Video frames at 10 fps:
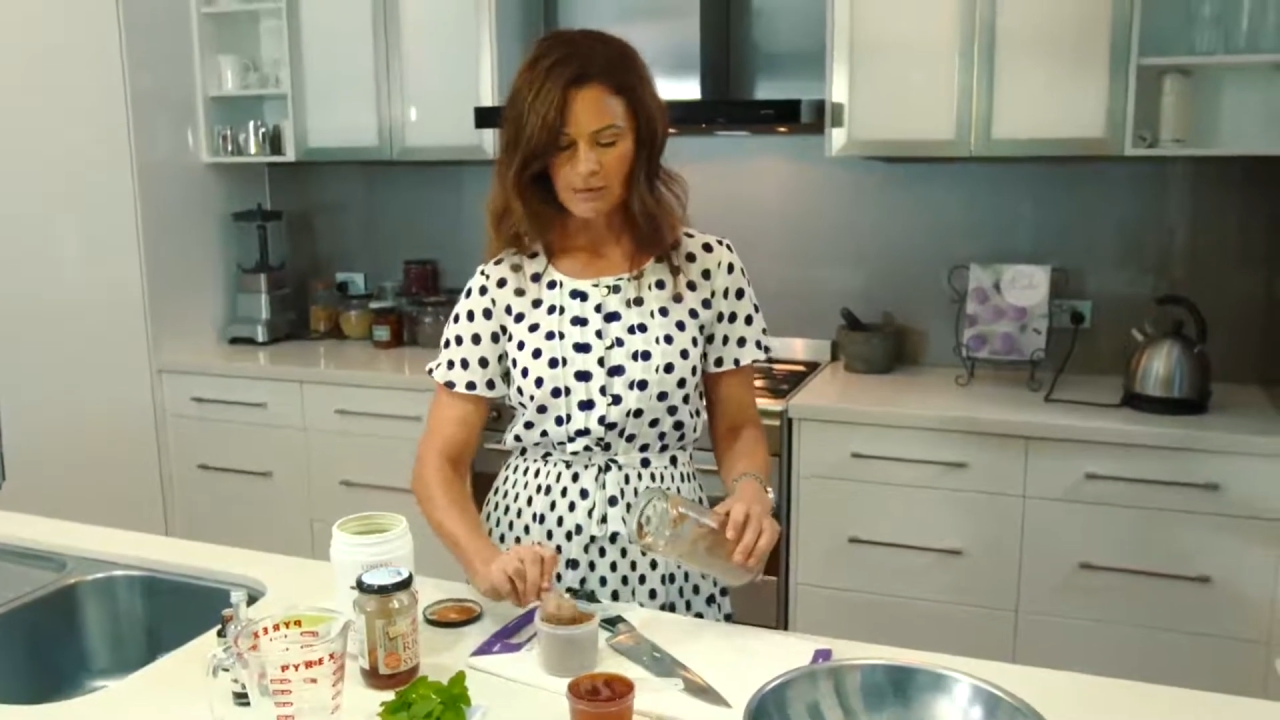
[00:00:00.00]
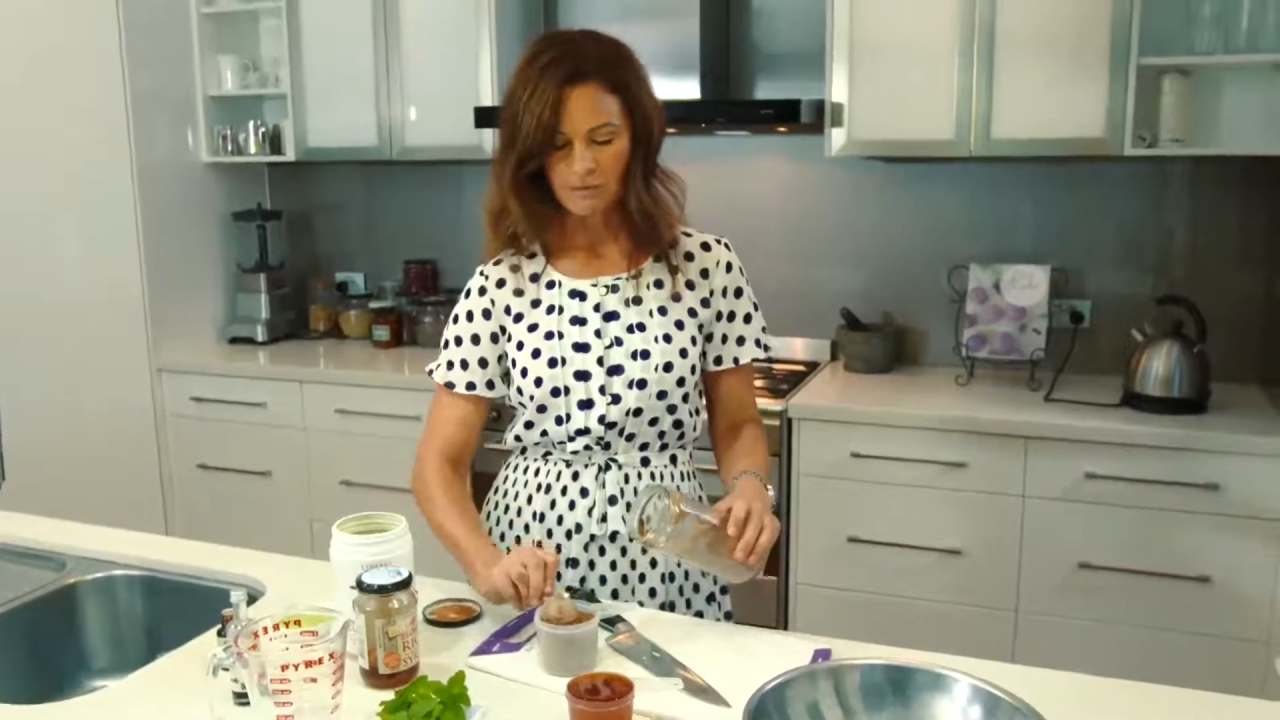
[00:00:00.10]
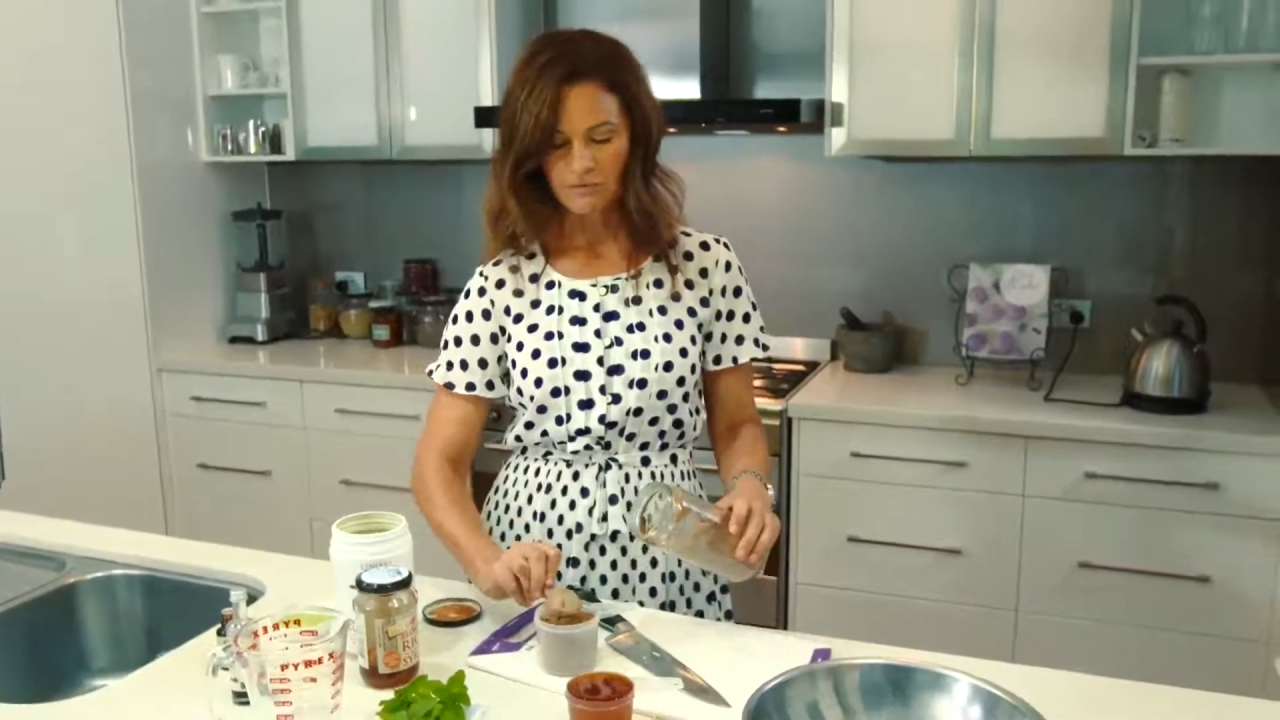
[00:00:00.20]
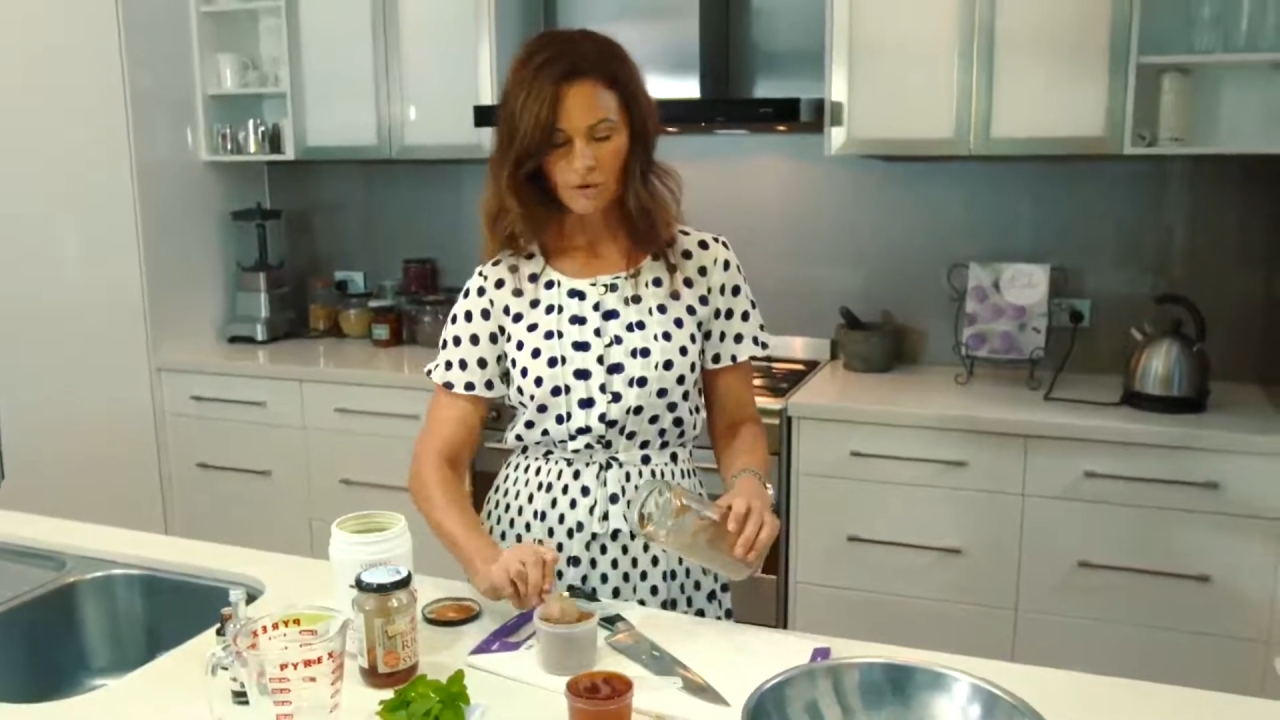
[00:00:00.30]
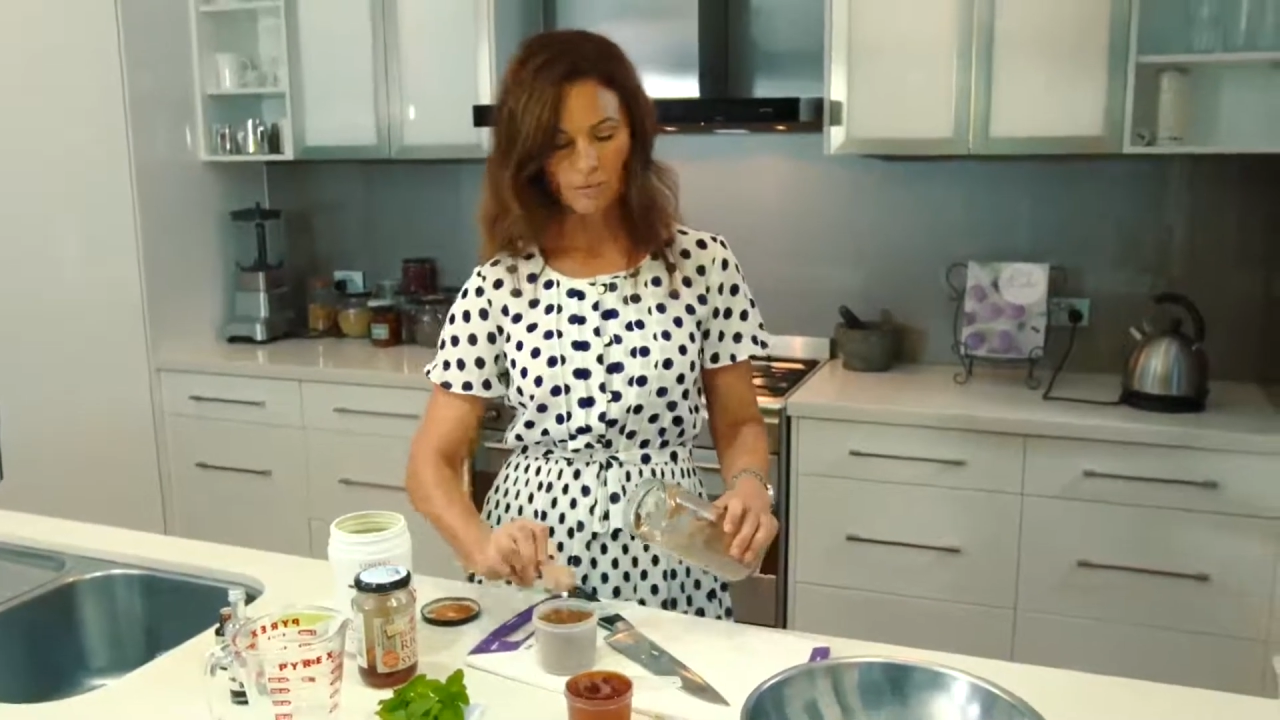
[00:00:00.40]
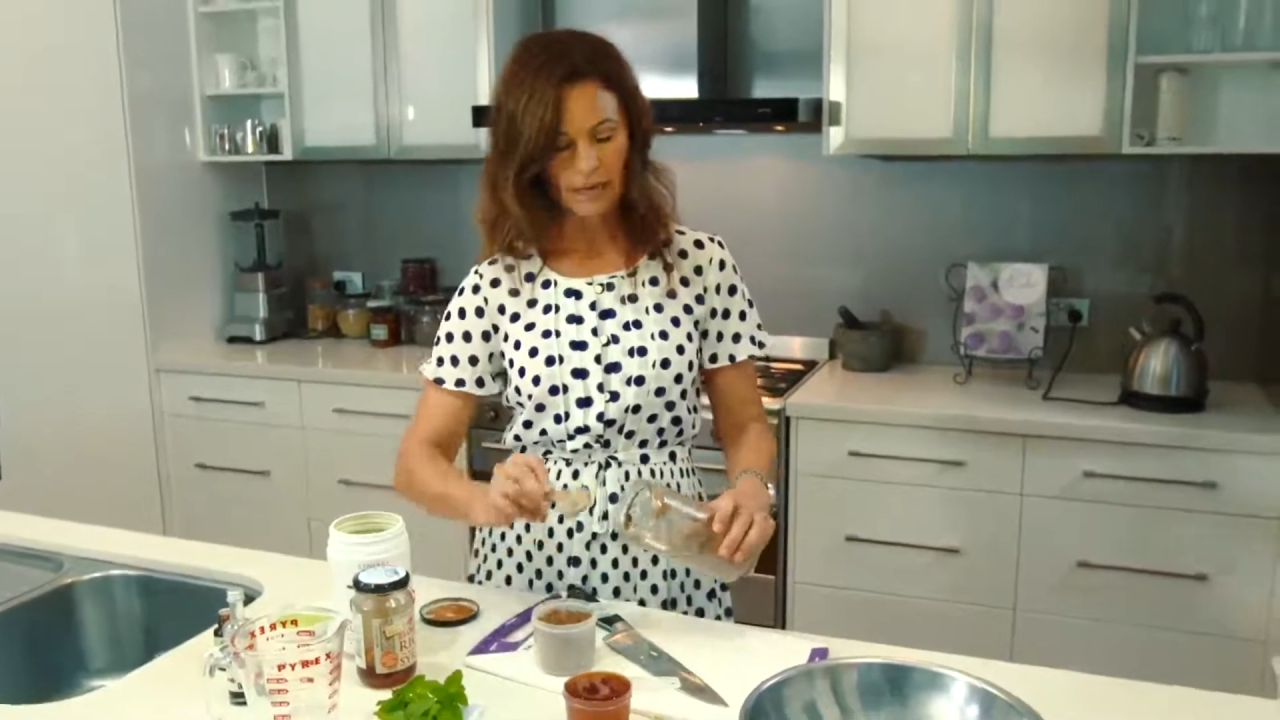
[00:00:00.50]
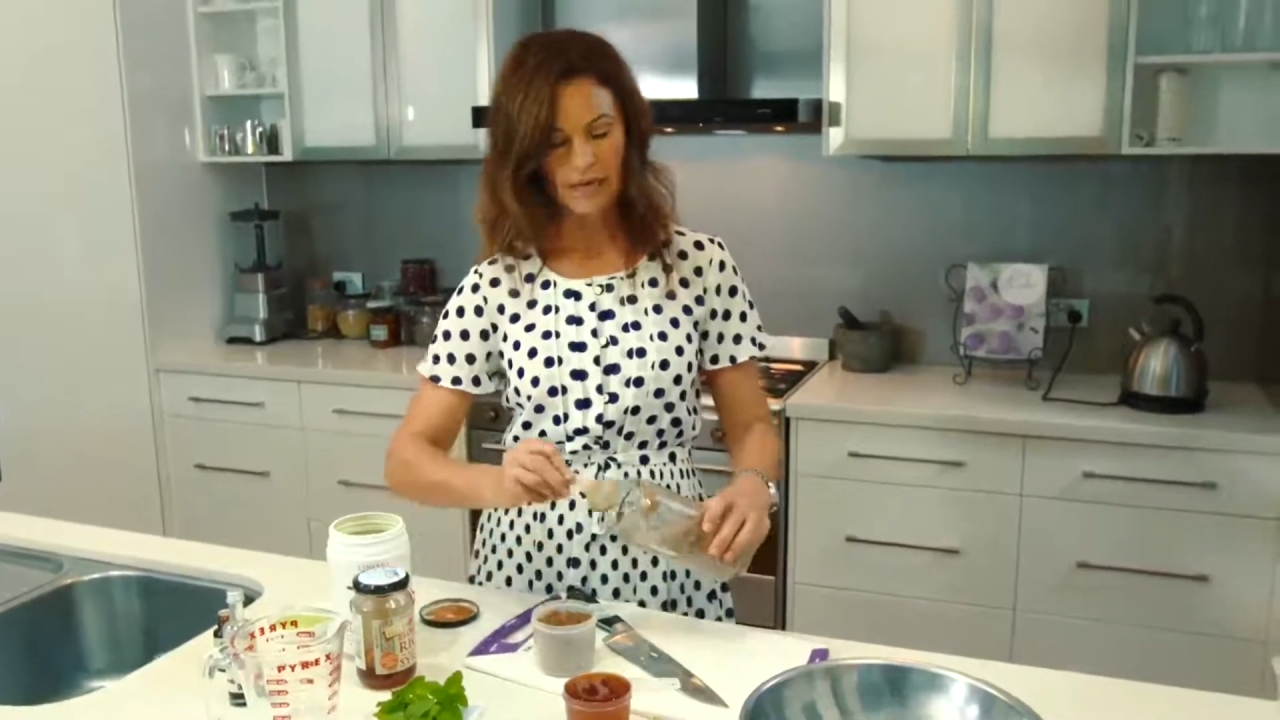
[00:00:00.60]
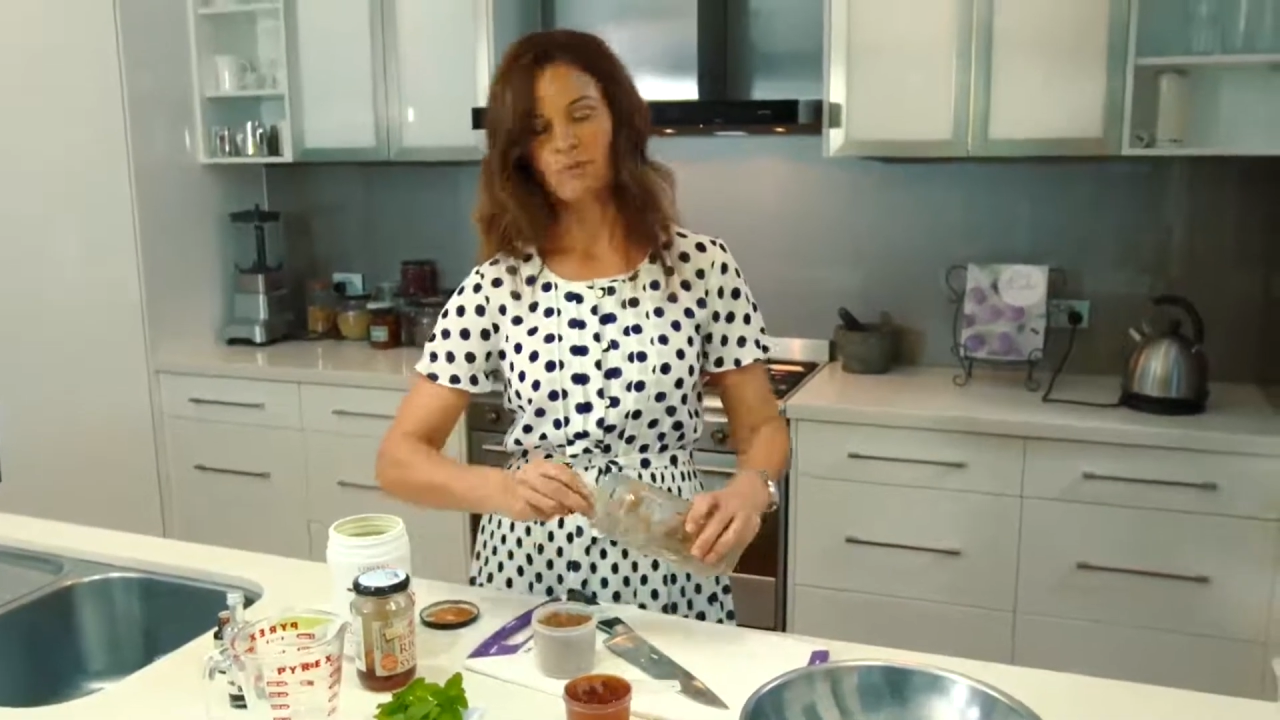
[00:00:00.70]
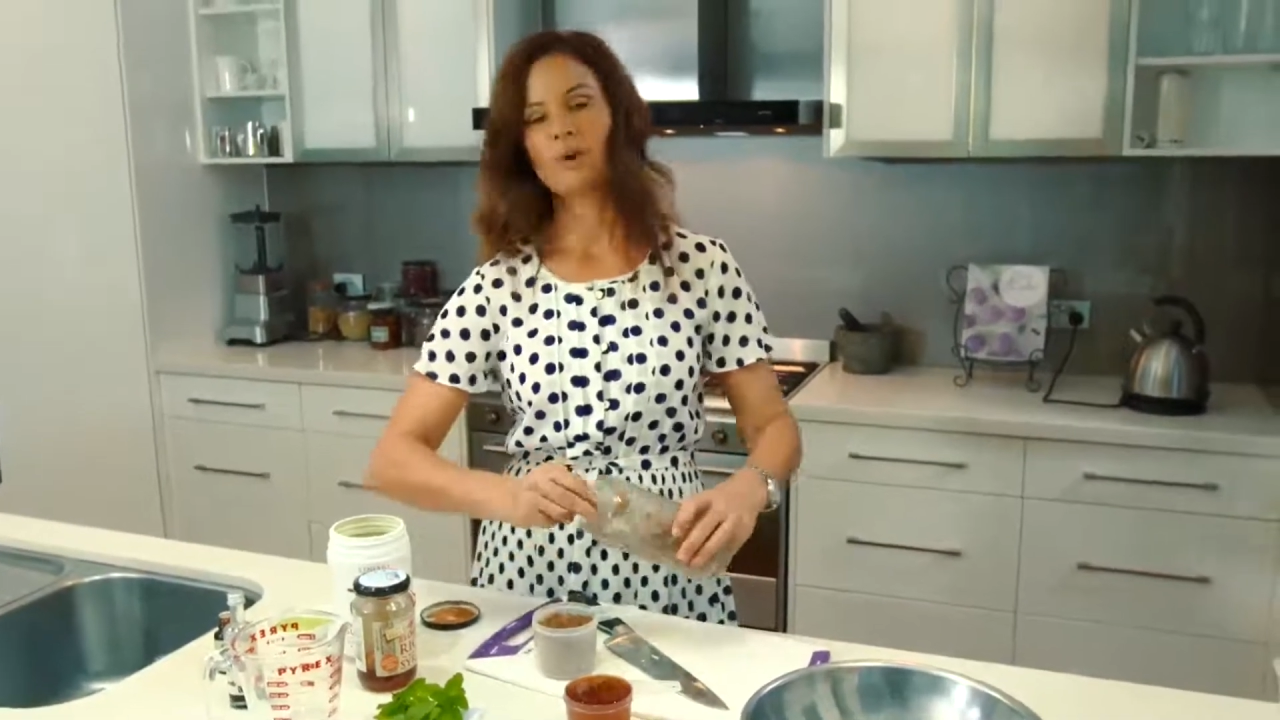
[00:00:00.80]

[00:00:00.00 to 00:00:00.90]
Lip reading: before bed and